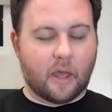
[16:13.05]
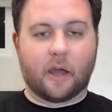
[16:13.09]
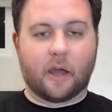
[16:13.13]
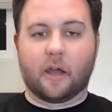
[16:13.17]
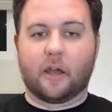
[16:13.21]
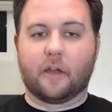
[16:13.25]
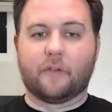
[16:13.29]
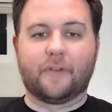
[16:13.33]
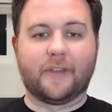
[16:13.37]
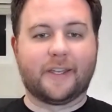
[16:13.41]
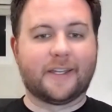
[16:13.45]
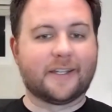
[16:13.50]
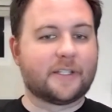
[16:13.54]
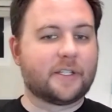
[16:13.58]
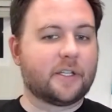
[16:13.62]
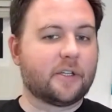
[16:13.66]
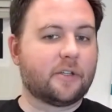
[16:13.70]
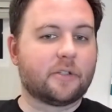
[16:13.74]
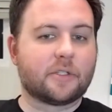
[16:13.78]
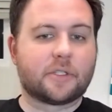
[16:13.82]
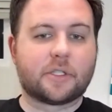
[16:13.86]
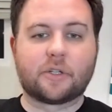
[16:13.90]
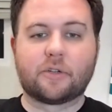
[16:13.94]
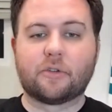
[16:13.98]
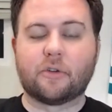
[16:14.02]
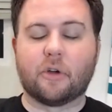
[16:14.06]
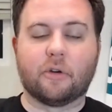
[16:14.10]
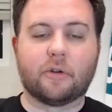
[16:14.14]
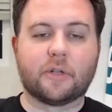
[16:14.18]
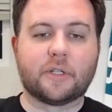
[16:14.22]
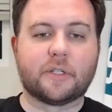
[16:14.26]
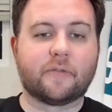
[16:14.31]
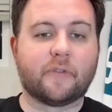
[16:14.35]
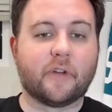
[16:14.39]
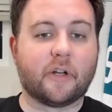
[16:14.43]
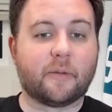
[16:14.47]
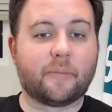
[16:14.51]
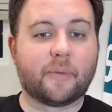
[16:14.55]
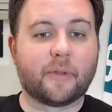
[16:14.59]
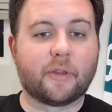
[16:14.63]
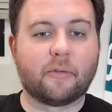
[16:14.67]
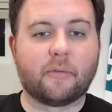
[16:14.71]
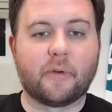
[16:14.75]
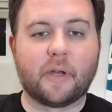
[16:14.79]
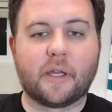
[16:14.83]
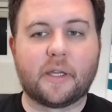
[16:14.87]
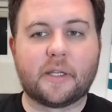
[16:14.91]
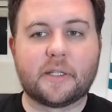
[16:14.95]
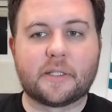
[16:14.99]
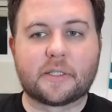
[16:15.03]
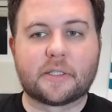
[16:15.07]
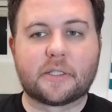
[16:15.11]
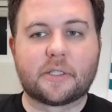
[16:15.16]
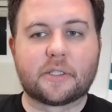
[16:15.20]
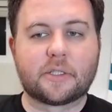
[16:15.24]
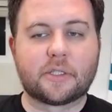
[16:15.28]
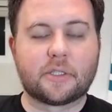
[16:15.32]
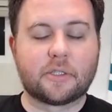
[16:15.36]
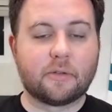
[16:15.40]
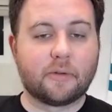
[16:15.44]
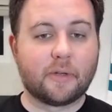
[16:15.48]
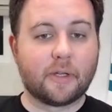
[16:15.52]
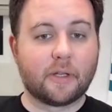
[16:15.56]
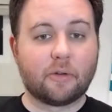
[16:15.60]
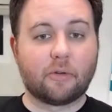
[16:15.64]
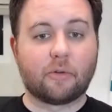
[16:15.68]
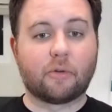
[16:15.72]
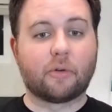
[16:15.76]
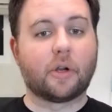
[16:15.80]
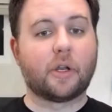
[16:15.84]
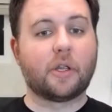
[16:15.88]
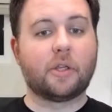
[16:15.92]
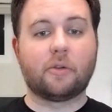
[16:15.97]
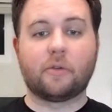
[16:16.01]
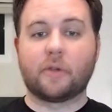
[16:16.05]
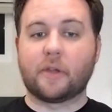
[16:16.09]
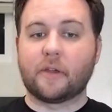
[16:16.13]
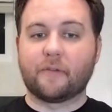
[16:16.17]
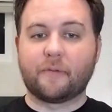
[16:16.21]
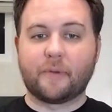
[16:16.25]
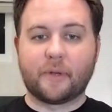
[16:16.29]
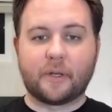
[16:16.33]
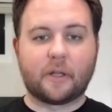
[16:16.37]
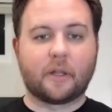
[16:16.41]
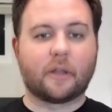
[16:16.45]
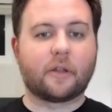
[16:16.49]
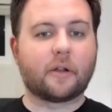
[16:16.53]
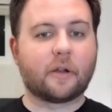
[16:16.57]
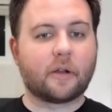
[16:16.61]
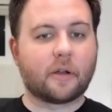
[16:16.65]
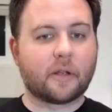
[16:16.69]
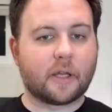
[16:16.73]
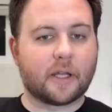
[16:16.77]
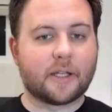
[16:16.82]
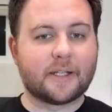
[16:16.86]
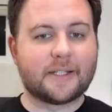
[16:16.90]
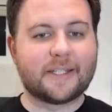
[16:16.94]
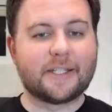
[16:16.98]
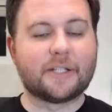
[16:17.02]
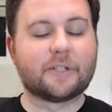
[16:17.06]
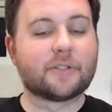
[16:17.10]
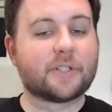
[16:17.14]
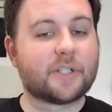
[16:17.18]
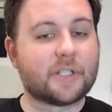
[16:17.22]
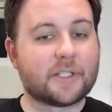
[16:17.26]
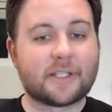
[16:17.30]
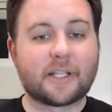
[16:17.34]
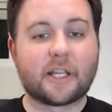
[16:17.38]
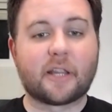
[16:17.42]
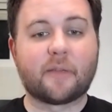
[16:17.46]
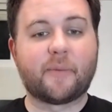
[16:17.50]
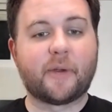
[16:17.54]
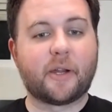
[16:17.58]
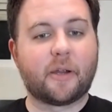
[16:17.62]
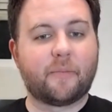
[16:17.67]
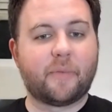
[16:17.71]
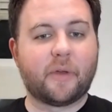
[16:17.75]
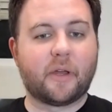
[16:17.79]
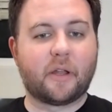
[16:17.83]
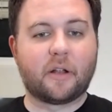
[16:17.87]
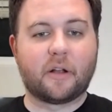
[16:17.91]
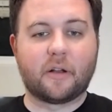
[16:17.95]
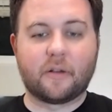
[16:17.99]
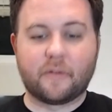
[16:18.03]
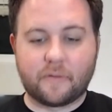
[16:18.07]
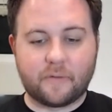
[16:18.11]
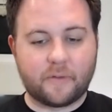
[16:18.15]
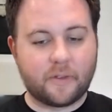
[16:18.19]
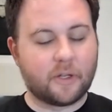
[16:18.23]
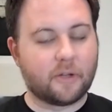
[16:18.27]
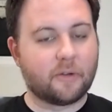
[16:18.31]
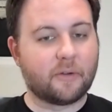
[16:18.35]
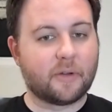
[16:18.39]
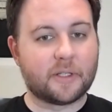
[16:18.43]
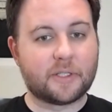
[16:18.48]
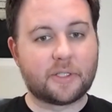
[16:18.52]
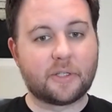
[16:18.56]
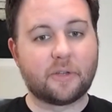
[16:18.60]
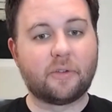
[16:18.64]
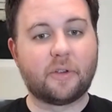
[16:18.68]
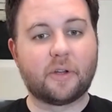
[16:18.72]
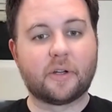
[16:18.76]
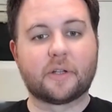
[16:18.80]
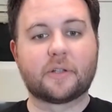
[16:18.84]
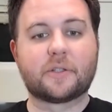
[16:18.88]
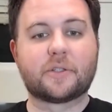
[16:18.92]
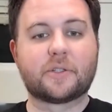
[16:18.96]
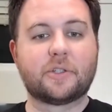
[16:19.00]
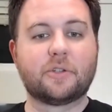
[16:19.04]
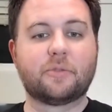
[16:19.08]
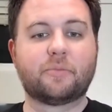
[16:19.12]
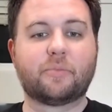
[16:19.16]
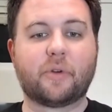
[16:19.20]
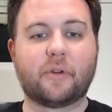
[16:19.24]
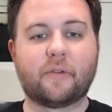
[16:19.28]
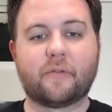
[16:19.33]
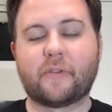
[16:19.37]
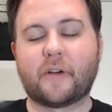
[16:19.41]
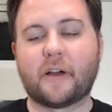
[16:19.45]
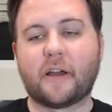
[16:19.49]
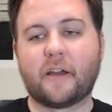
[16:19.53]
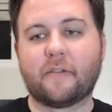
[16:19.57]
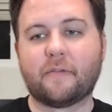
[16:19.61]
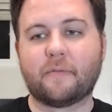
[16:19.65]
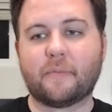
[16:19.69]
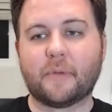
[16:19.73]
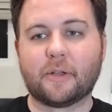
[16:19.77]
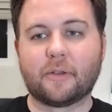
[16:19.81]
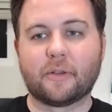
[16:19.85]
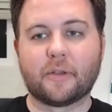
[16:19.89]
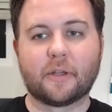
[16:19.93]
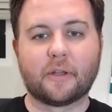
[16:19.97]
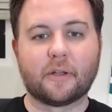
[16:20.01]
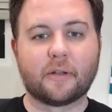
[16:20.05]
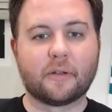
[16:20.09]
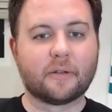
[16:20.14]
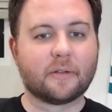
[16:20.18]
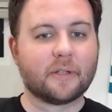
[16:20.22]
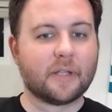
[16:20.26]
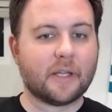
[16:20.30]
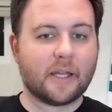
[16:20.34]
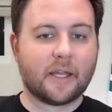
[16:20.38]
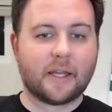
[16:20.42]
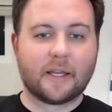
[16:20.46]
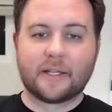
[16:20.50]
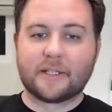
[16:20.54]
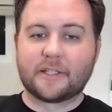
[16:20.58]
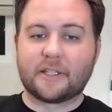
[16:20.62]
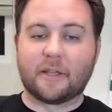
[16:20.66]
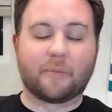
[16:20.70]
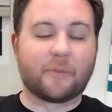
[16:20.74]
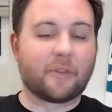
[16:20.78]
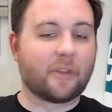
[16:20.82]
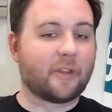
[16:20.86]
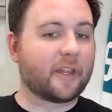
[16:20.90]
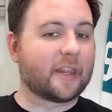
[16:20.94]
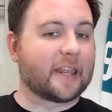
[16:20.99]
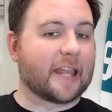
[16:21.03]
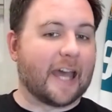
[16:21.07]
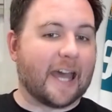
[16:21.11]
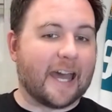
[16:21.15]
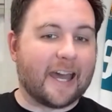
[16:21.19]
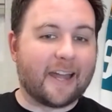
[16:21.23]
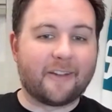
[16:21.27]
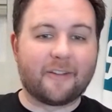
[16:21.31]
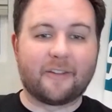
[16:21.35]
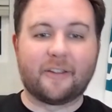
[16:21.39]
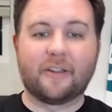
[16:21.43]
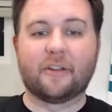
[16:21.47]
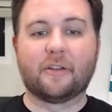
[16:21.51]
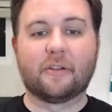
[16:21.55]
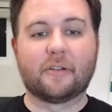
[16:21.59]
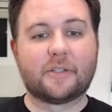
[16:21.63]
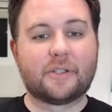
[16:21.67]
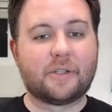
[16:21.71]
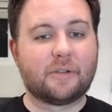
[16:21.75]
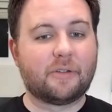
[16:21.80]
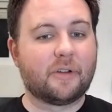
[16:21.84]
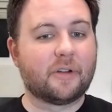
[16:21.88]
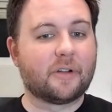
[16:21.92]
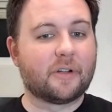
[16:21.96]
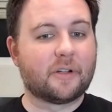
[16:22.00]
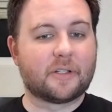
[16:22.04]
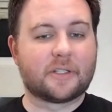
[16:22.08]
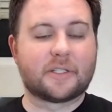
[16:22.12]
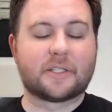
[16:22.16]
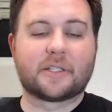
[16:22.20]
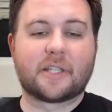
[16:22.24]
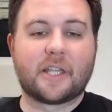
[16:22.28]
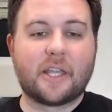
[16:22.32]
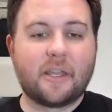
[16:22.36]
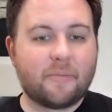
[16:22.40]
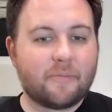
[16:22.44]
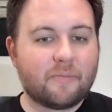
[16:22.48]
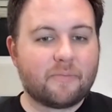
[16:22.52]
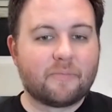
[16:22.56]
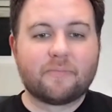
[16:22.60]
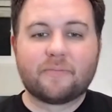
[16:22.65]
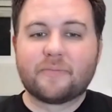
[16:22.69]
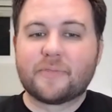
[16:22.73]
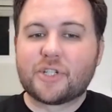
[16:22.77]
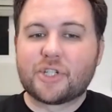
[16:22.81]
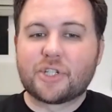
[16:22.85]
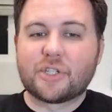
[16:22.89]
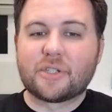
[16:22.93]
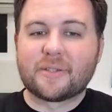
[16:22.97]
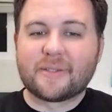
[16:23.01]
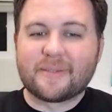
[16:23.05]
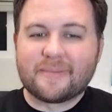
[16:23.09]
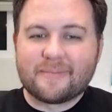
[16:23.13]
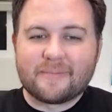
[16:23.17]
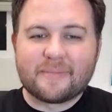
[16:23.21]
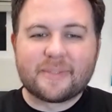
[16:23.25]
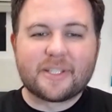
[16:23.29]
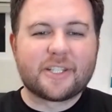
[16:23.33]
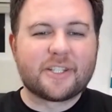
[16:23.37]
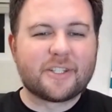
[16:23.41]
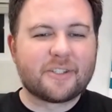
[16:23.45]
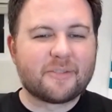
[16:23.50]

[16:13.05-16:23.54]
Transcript: Uh, if he continues to grow and develop the way he's doing, or you give him another a deal just like the Barabanov, you know, a two years, two point five million, something like that. You know, two years, keep sh